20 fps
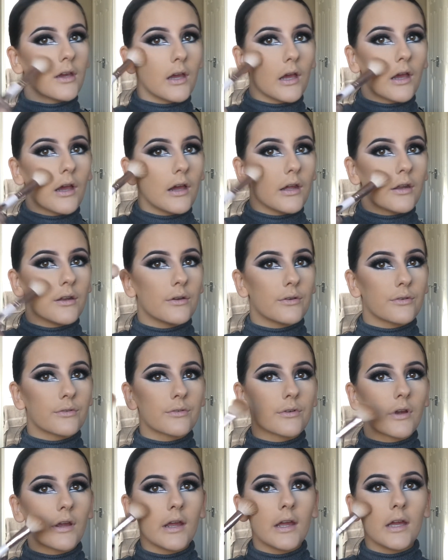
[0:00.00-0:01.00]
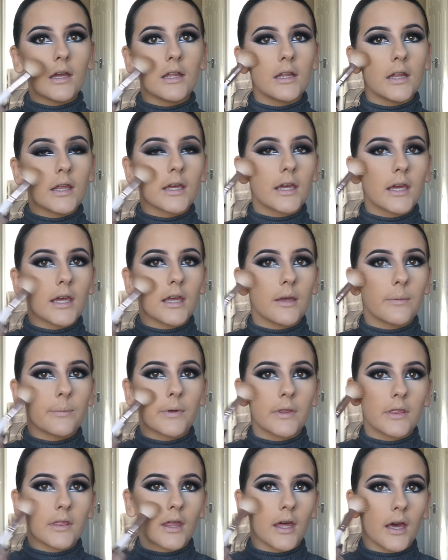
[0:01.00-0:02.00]
and really
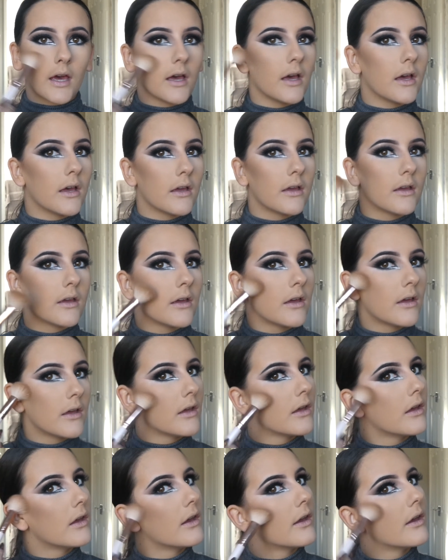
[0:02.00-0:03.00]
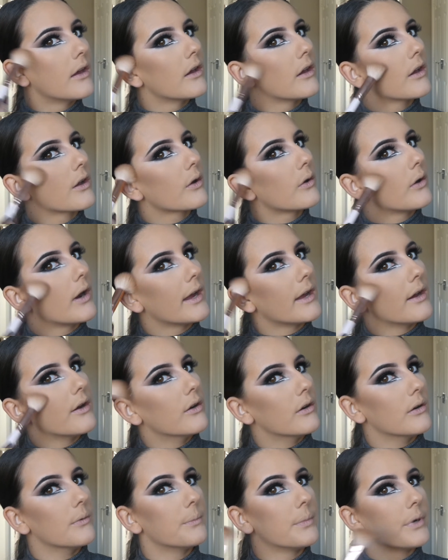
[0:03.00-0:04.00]
keeping that quite
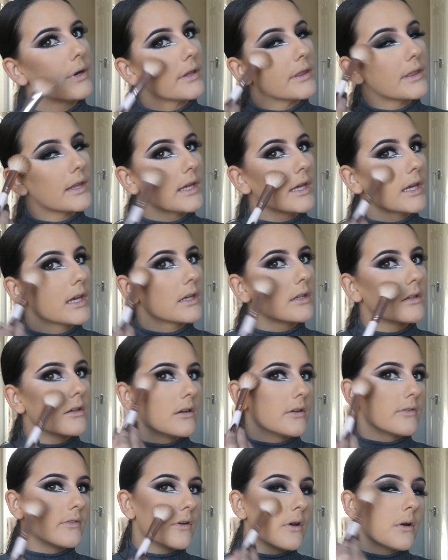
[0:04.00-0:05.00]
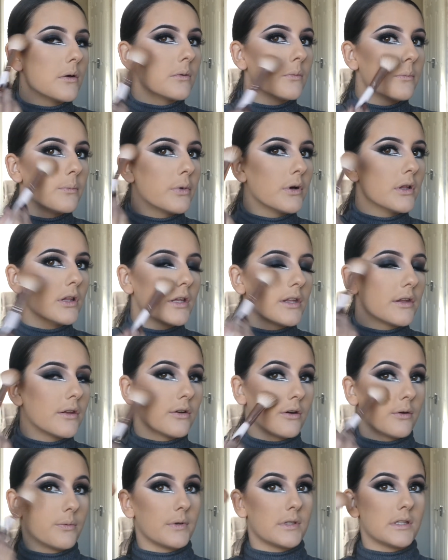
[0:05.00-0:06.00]
up, thinking of pulling it
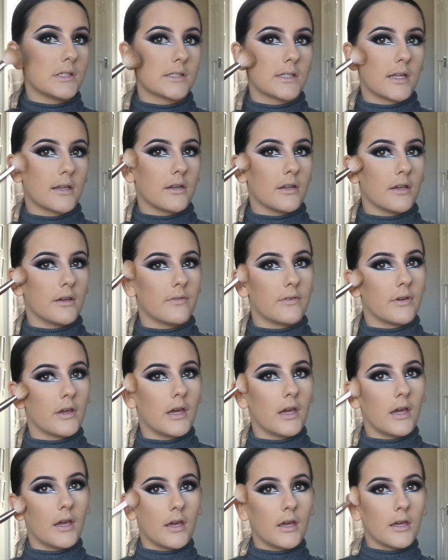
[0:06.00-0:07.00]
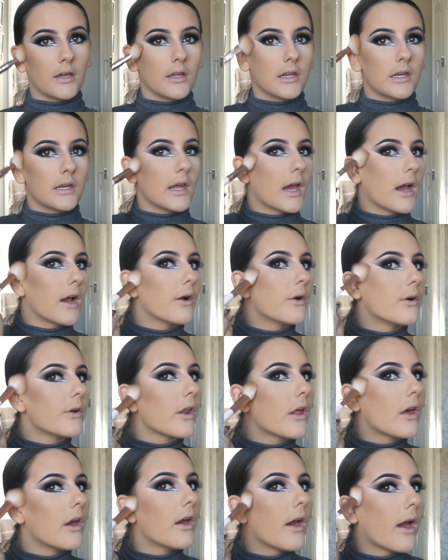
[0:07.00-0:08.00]
up instead of down.
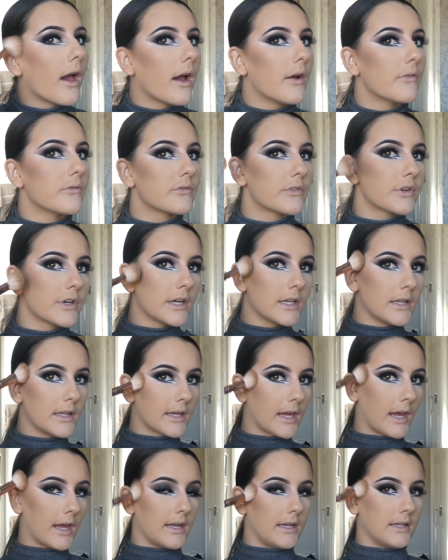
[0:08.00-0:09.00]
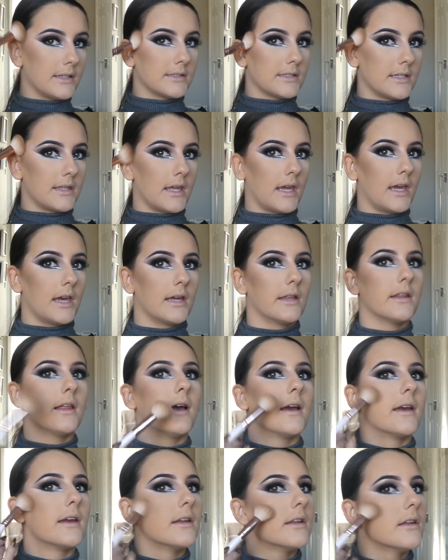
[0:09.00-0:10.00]
I'm really getting into the
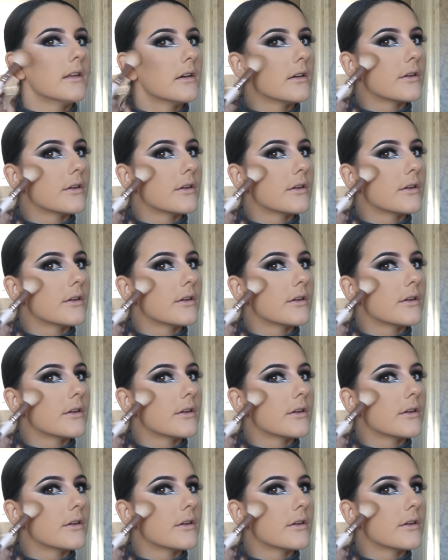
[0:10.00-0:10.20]
earline